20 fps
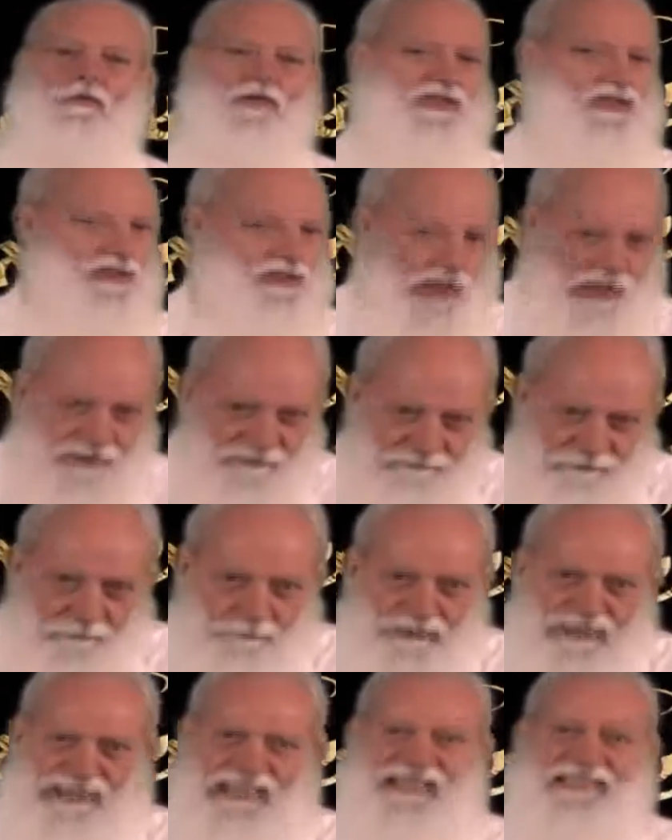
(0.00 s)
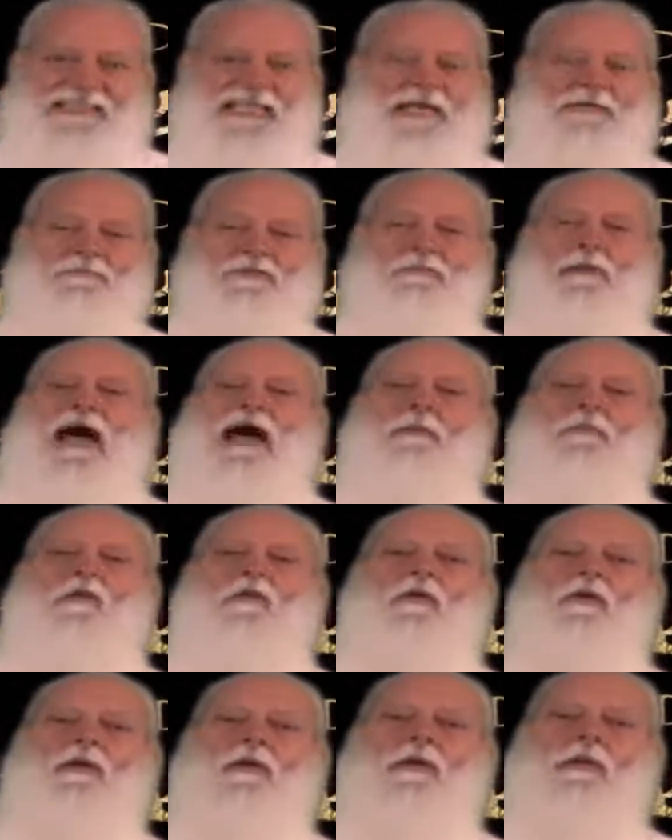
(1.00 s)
We study from a King James Bible